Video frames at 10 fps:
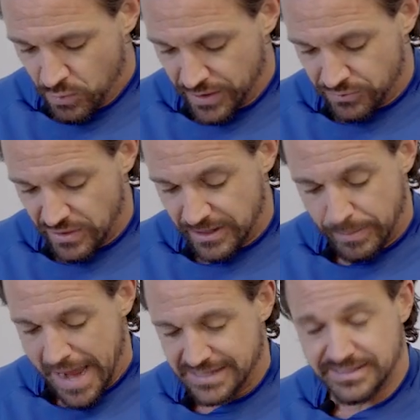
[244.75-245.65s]
We're getting ready to
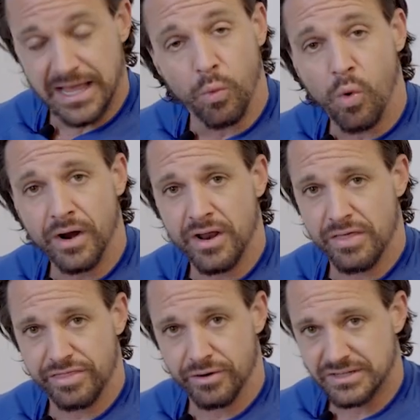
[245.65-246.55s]
pass that
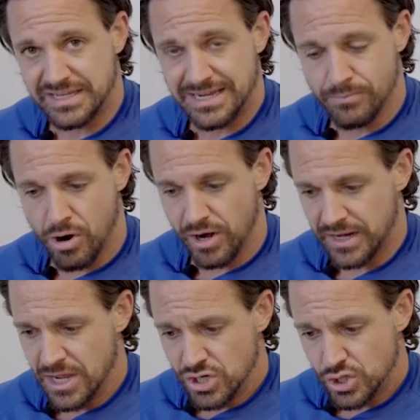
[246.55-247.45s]
113 mark.
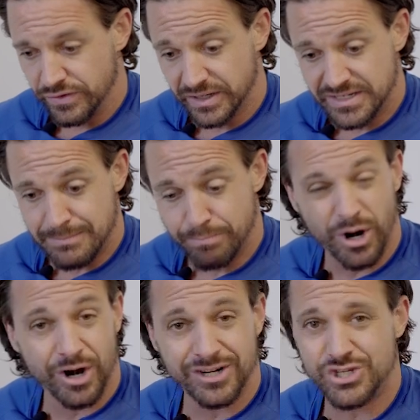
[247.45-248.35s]
You feel a deep
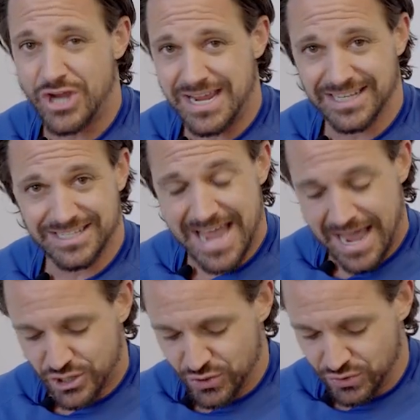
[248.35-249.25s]
burn, shake is
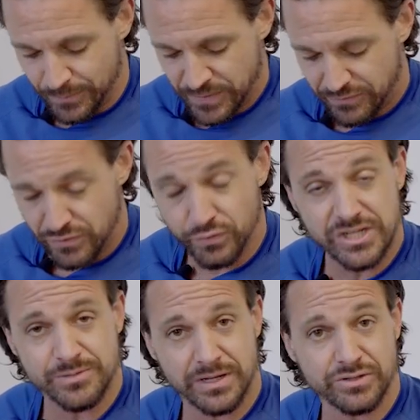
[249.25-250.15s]
natural. If you've
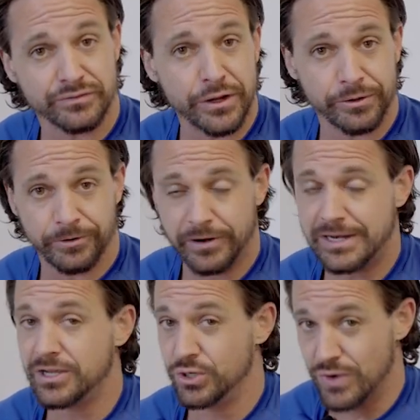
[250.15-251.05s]
reached muscle failure
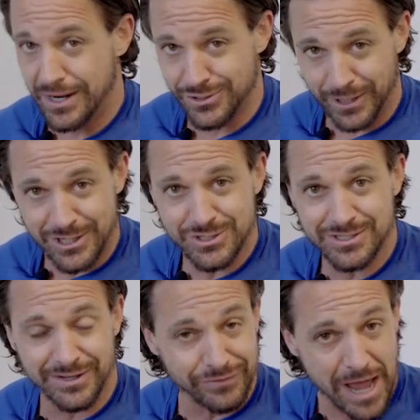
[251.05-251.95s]
already,
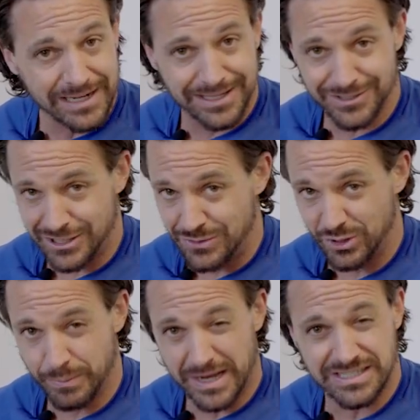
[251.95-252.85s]
congratulations. If not, continue with
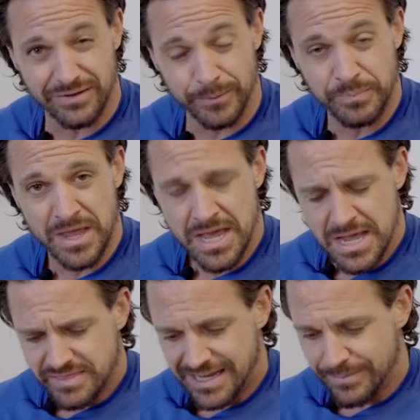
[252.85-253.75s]
your best effort.
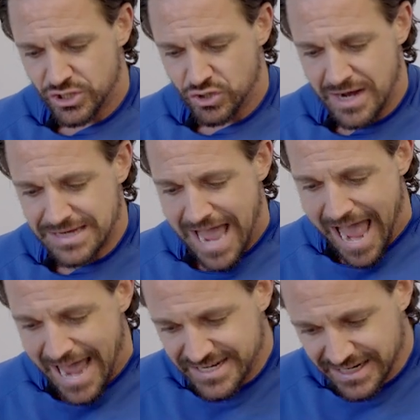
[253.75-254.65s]
Think about trying to
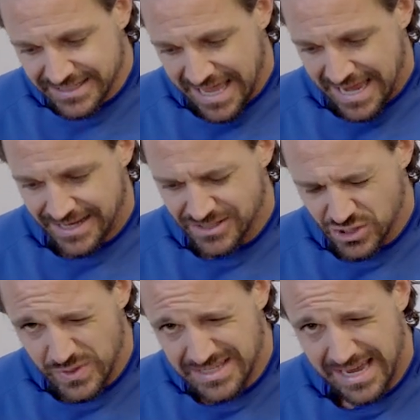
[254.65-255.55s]
adduct the hands,
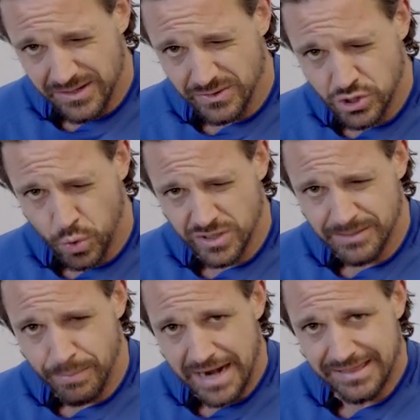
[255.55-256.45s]
squeeze handles towards
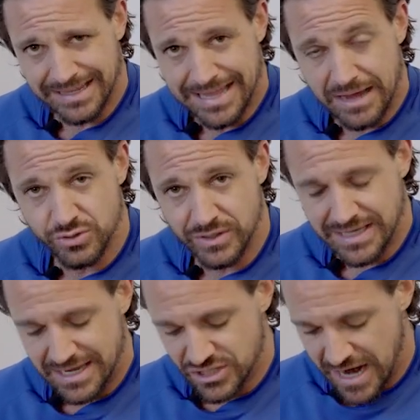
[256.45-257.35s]
the body. That allows you to
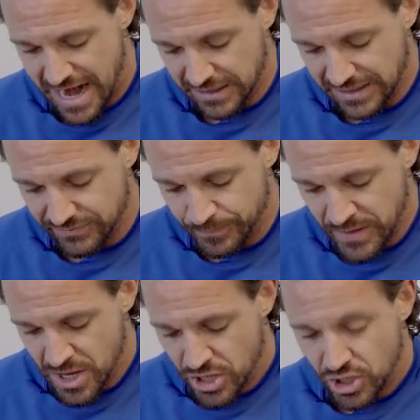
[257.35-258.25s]
engage at a higher
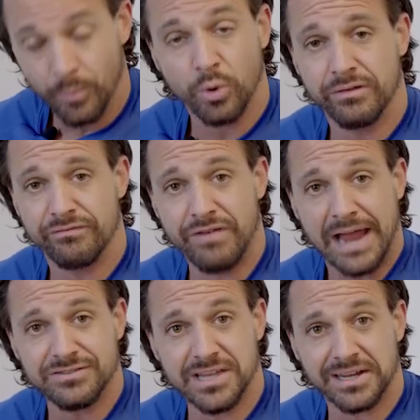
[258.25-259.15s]
level. No more than
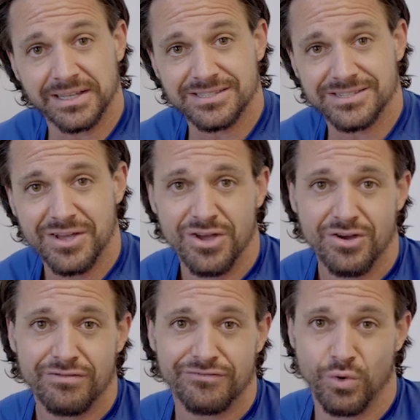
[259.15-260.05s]
5 seconds.
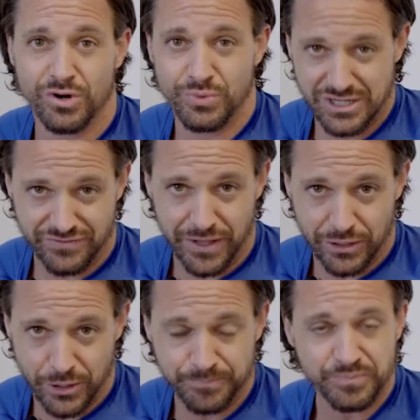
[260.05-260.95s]
4 to reach
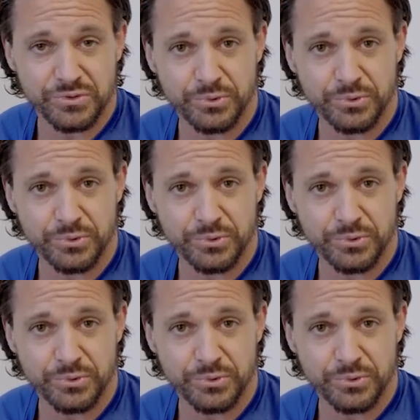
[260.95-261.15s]
failure.